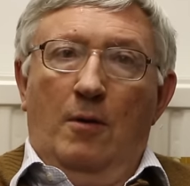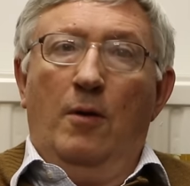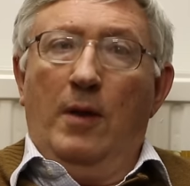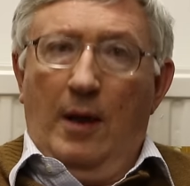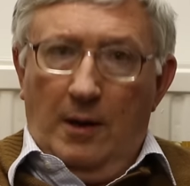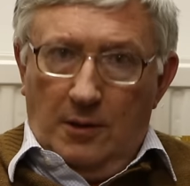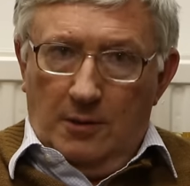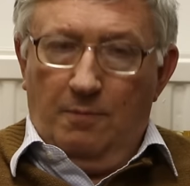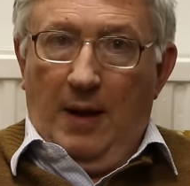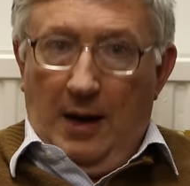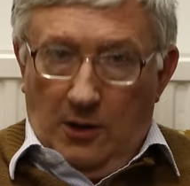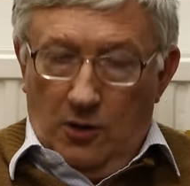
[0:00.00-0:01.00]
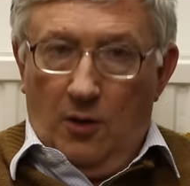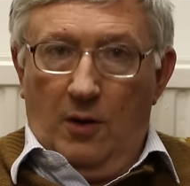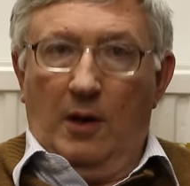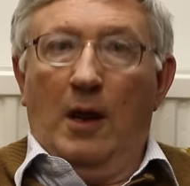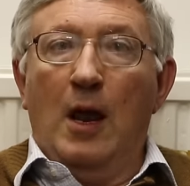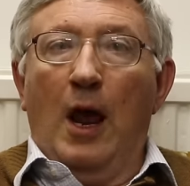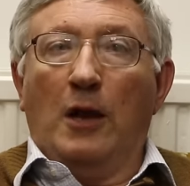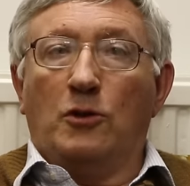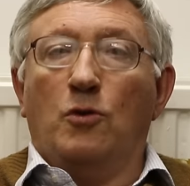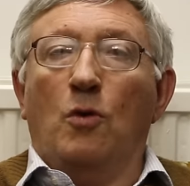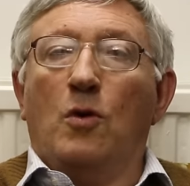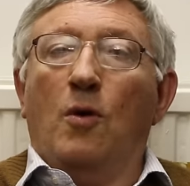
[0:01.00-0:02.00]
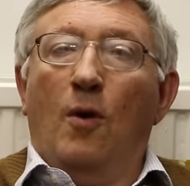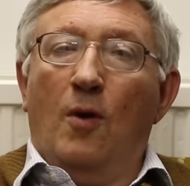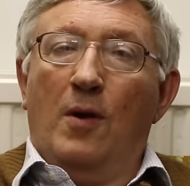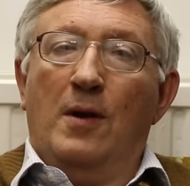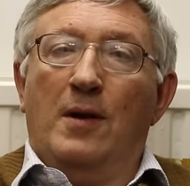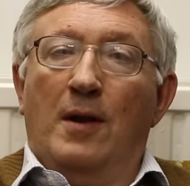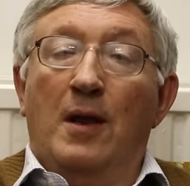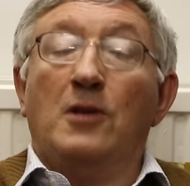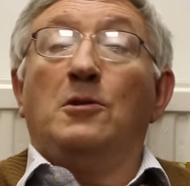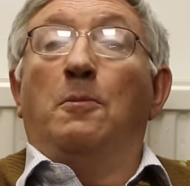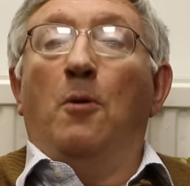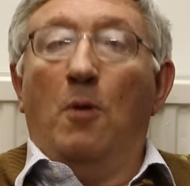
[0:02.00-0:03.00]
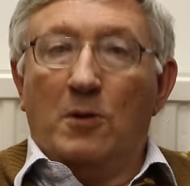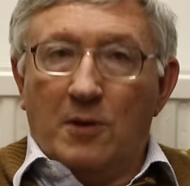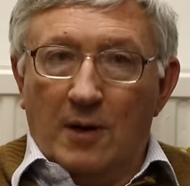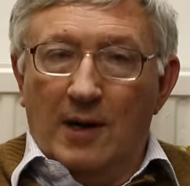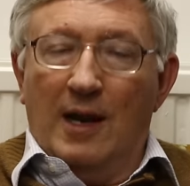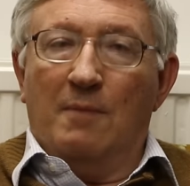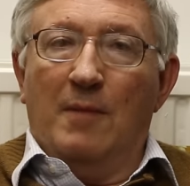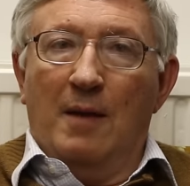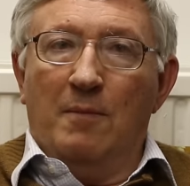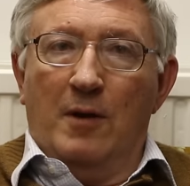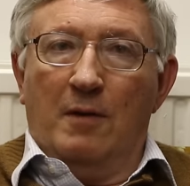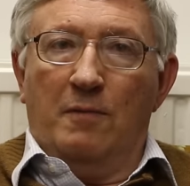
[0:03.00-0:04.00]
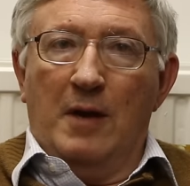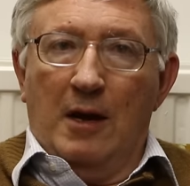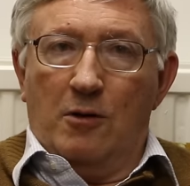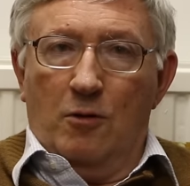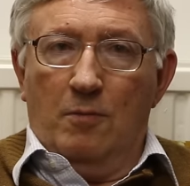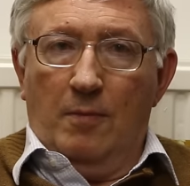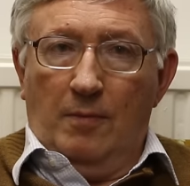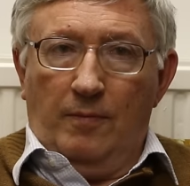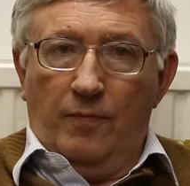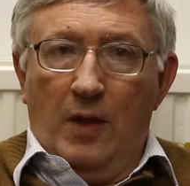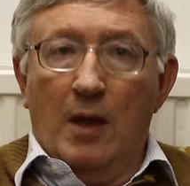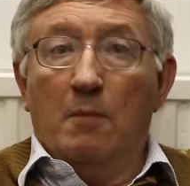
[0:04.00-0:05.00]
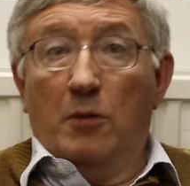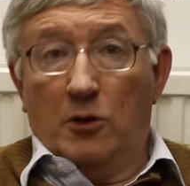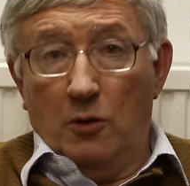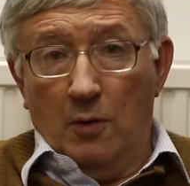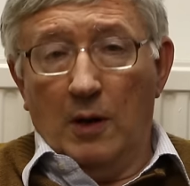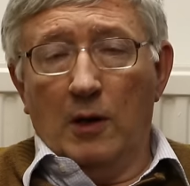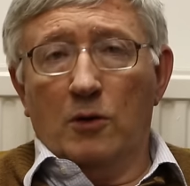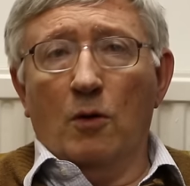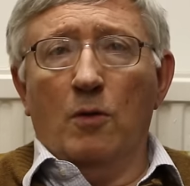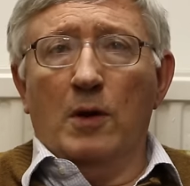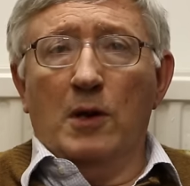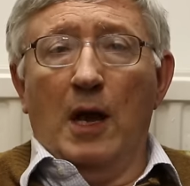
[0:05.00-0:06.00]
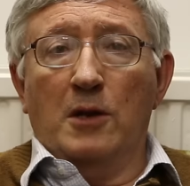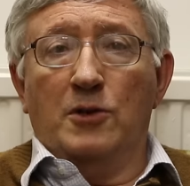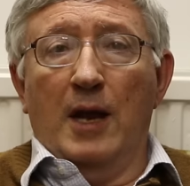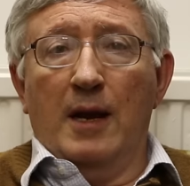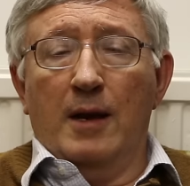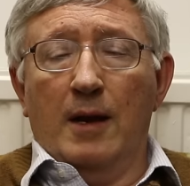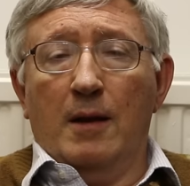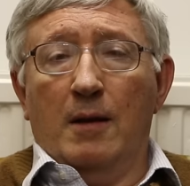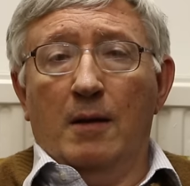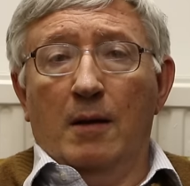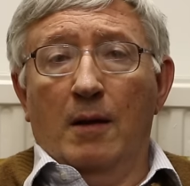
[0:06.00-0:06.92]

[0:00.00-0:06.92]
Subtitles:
a so-called, supposedly a member of NATO, pursuing its own agenda,